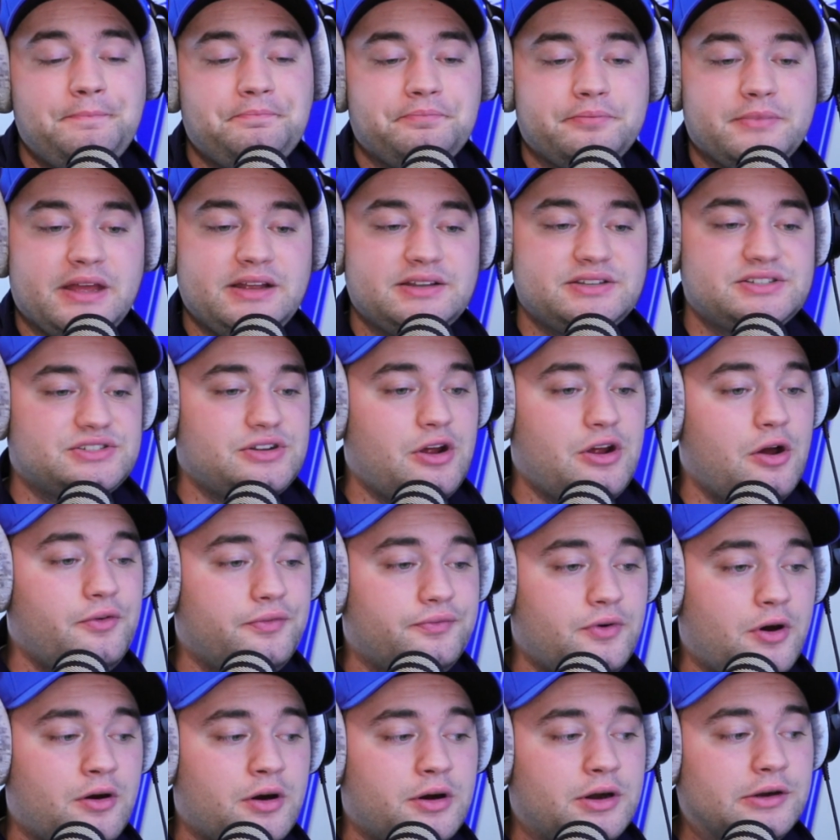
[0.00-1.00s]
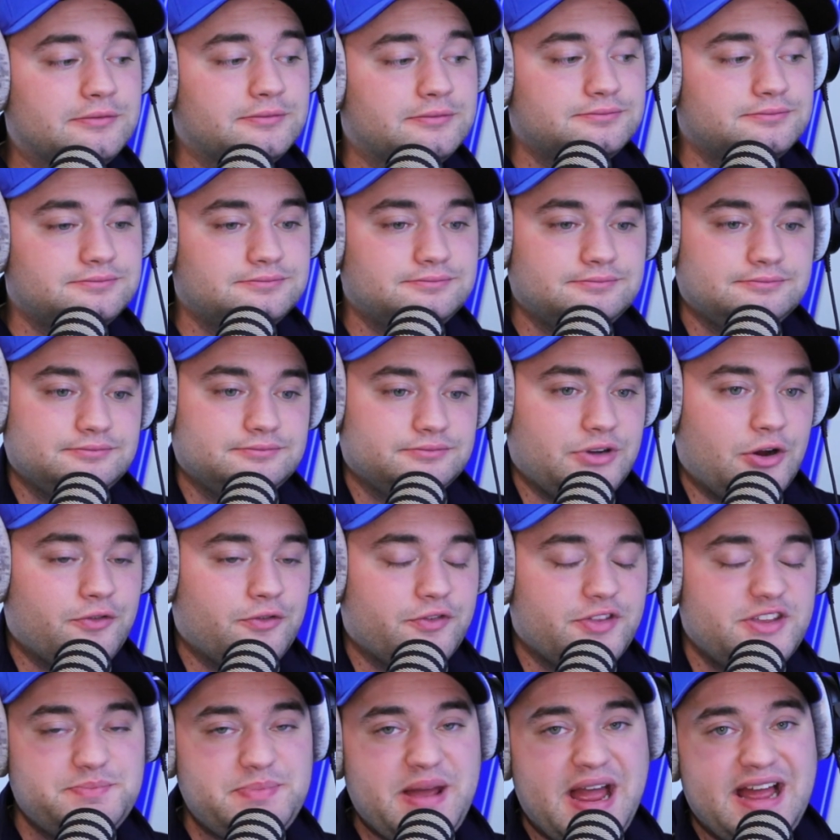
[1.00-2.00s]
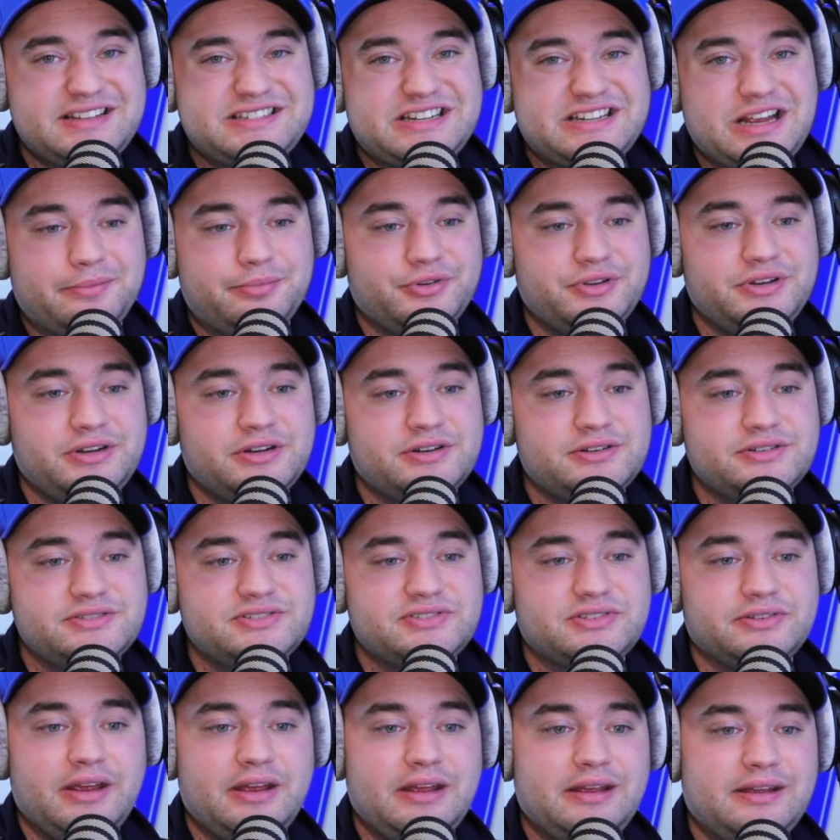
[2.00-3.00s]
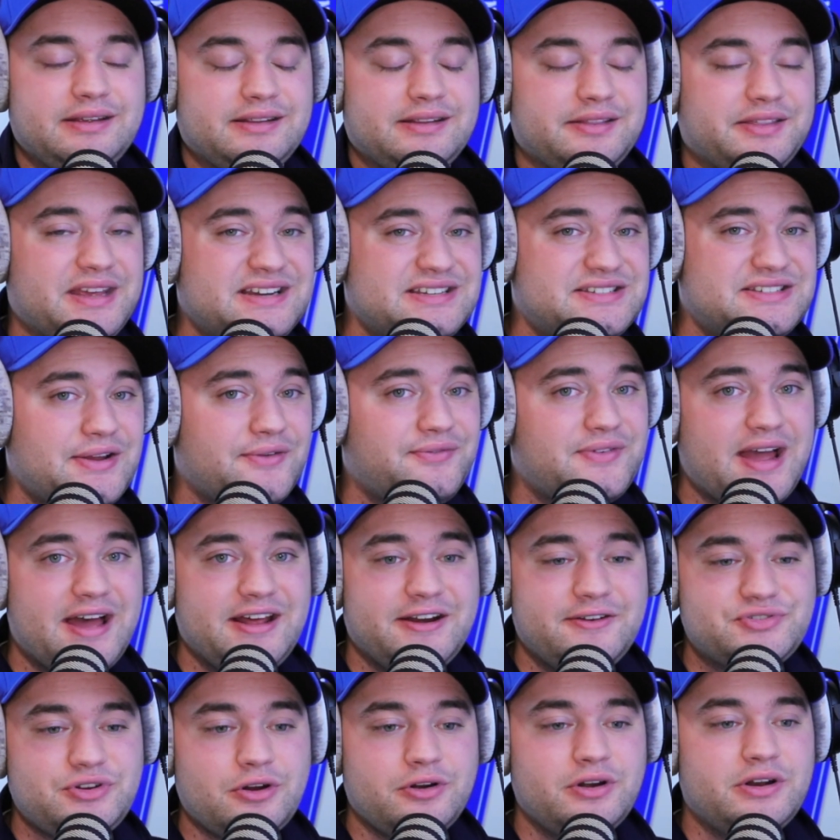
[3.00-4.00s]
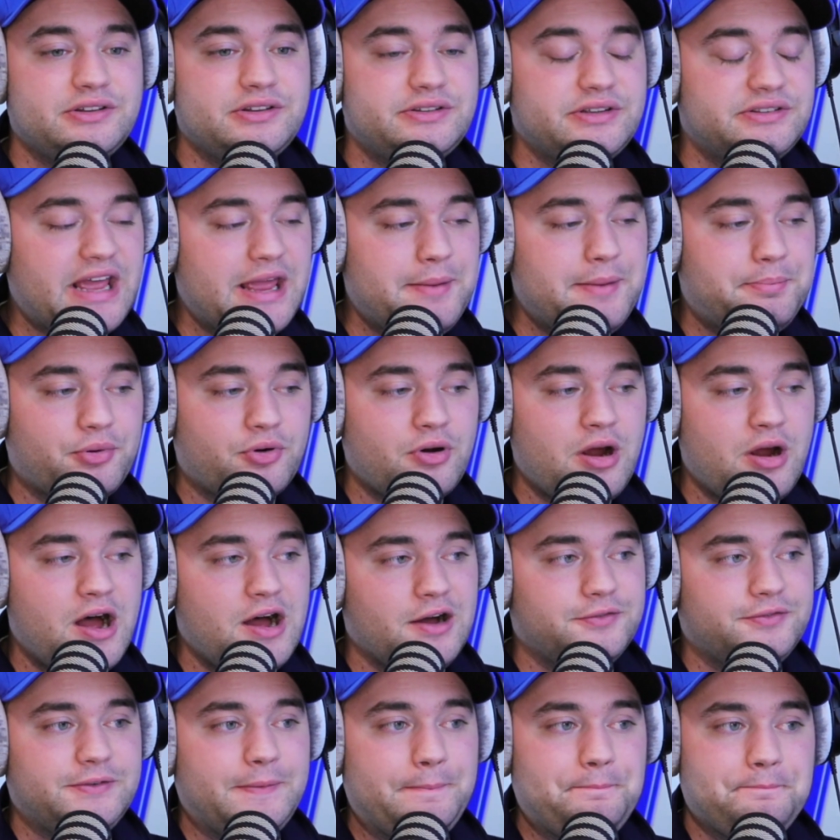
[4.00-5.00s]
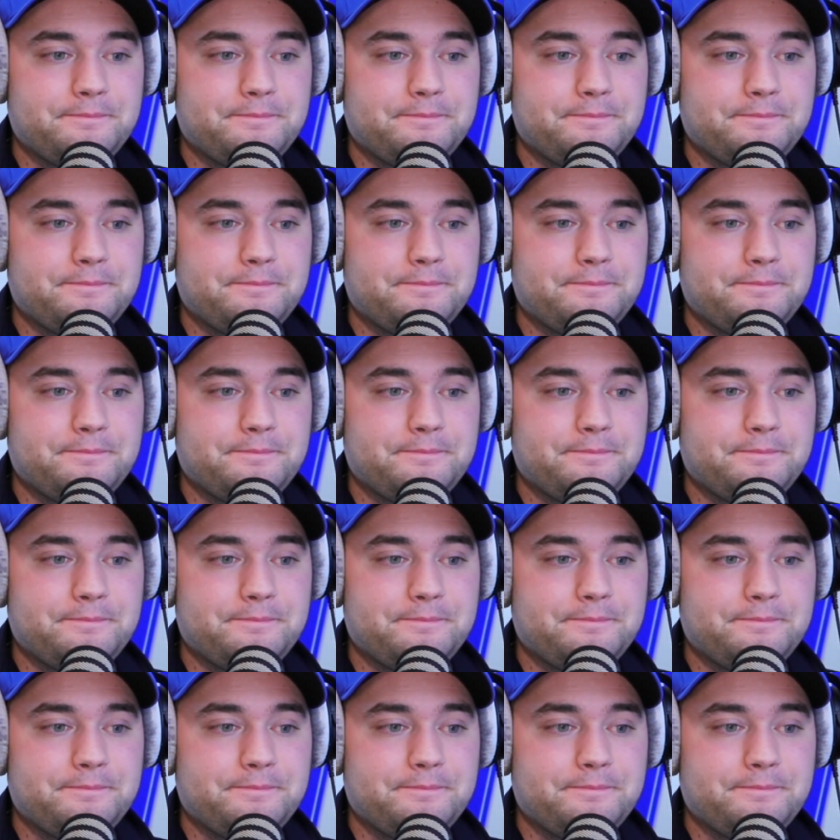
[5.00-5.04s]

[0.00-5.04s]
And so far, over these past couple years, things have kind of started to taper off.